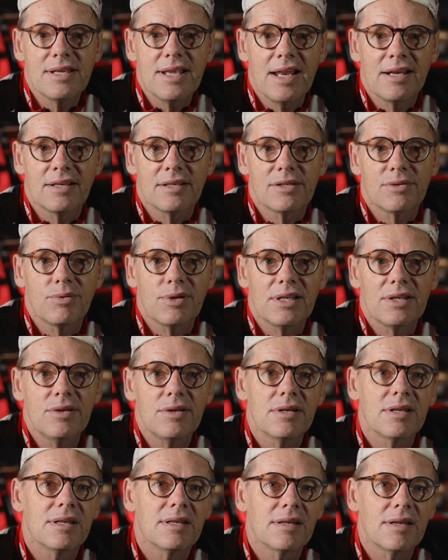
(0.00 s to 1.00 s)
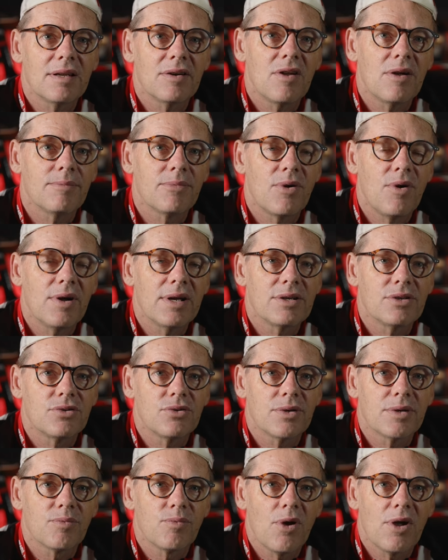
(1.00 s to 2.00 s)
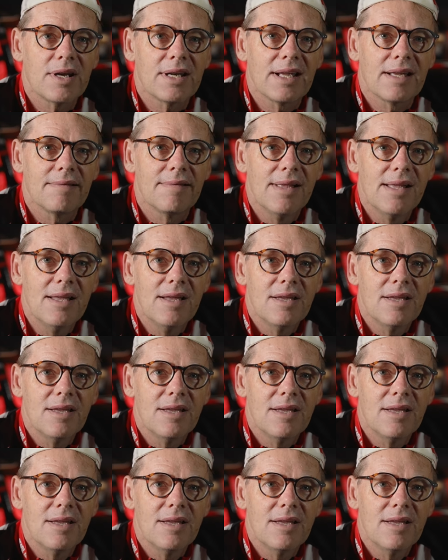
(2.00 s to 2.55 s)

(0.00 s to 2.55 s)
and it's really good, and I'm quite enjoying riding it.